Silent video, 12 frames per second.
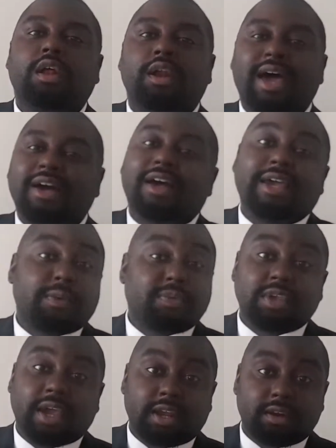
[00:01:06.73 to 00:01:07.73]
Like I keep
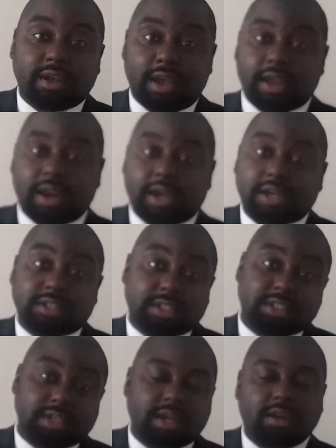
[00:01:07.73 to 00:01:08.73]
saying, and like I
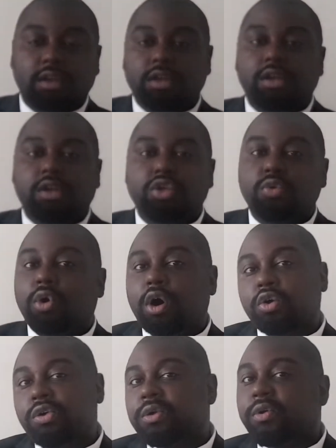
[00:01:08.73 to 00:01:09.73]
just said, you are
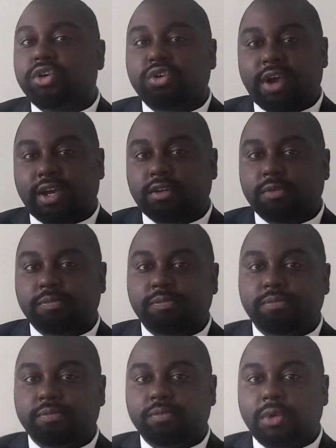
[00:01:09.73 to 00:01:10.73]
who you attract.
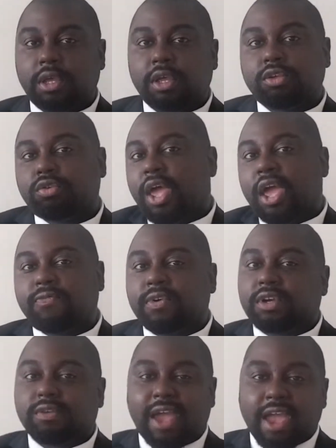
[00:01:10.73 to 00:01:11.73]
So
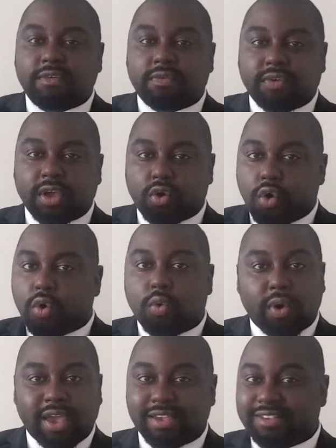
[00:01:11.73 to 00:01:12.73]
everything
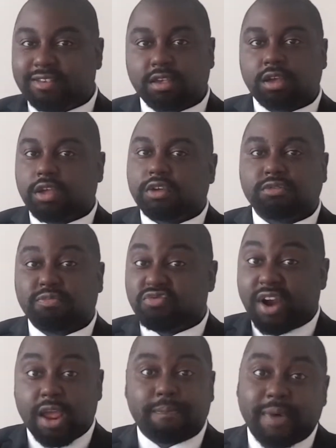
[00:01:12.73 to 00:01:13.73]
always comes
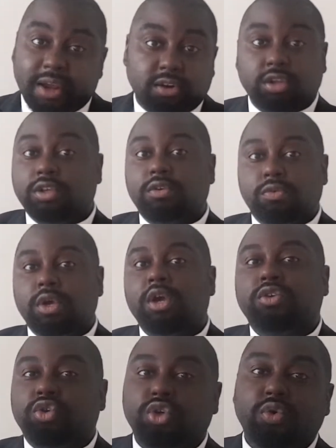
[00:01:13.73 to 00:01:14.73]
right back to you.
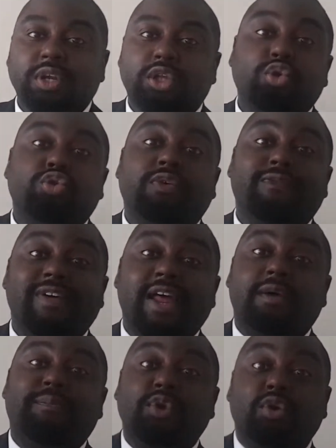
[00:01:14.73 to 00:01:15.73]
So you need to
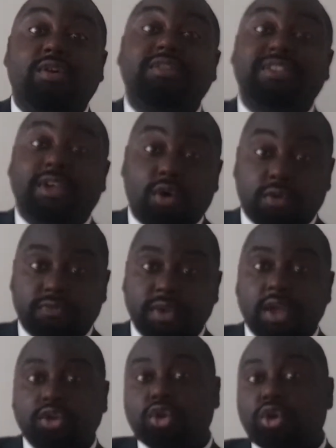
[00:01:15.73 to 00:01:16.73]
develop yourself
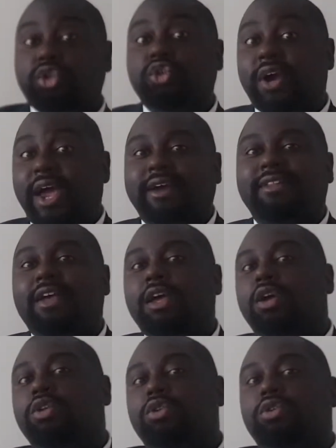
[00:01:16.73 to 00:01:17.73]
to attract
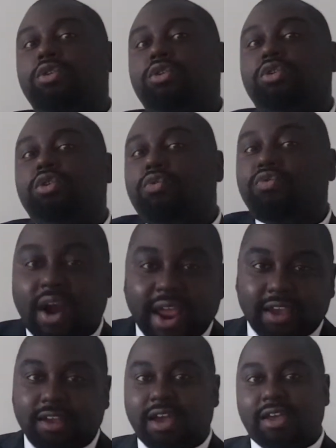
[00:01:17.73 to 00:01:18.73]
the
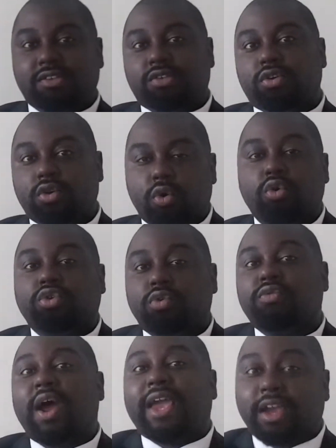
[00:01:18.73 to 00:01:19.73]
right guys or the
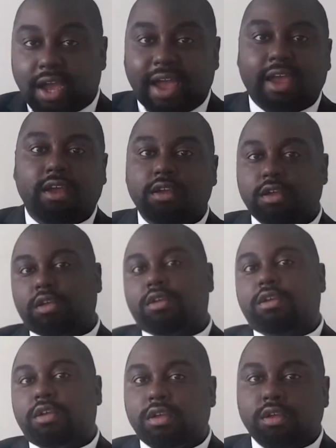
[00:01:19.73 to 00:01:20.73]
right guy.
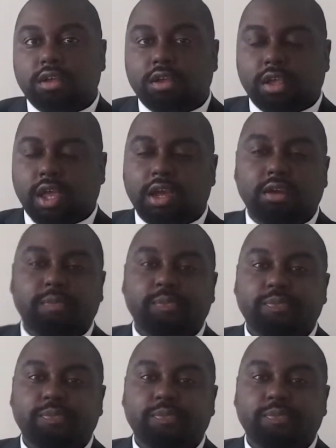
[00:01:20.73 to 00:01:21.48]
Yeah?